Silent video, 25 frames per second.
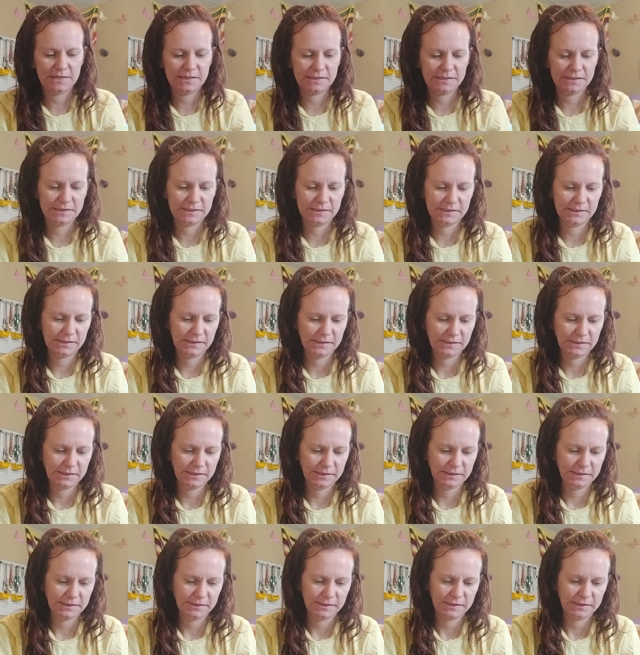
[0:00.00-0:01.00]

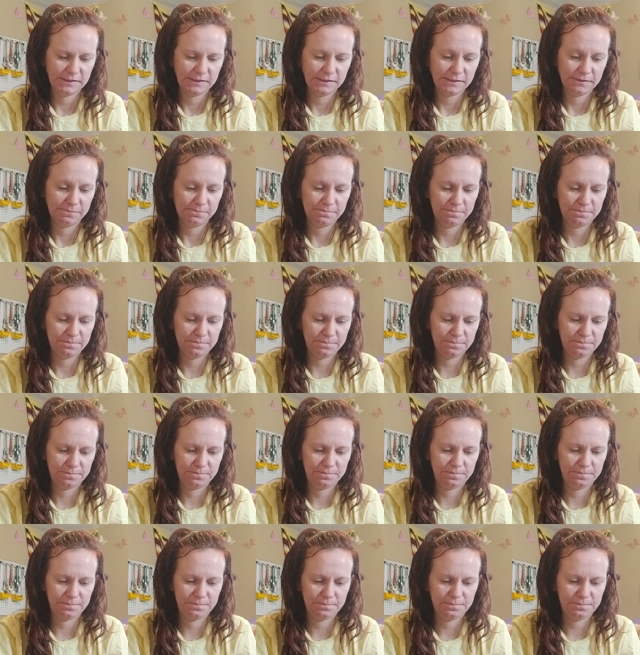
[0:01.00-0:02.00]

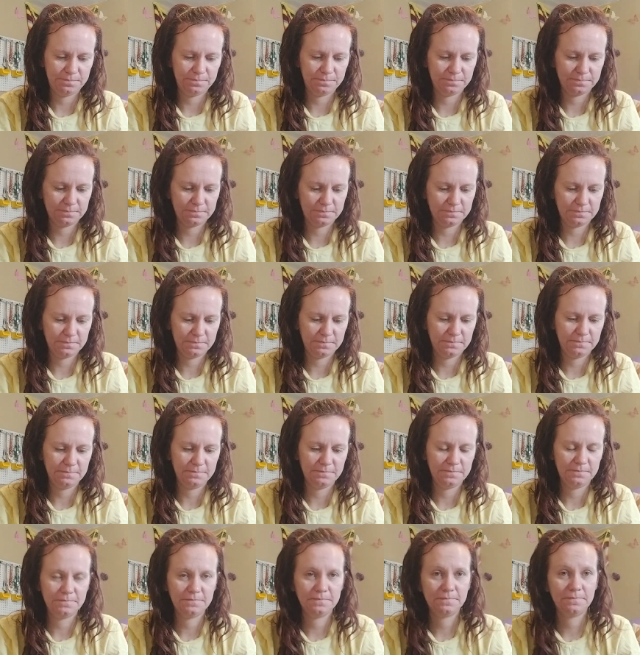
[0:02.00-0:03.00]

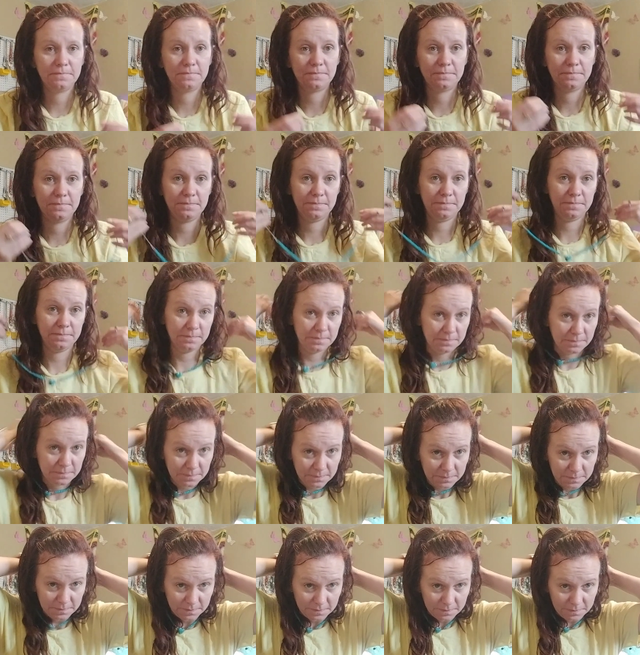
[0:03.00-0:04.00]

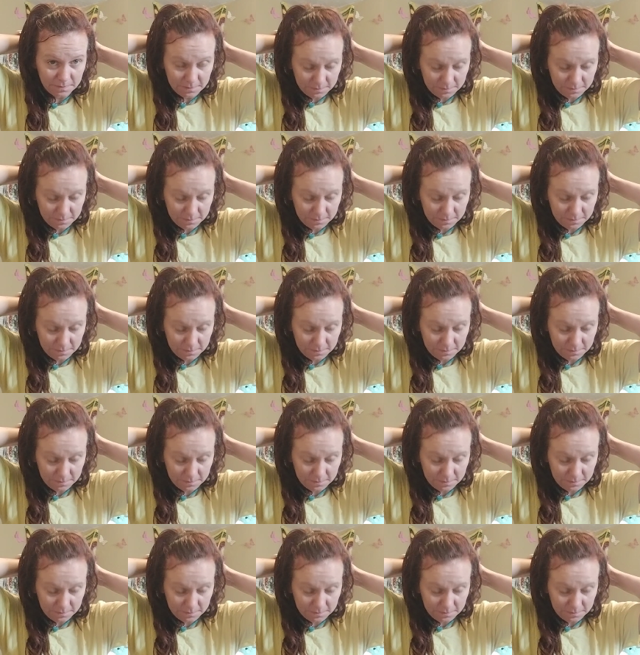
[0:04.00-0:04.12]
(no one is talking)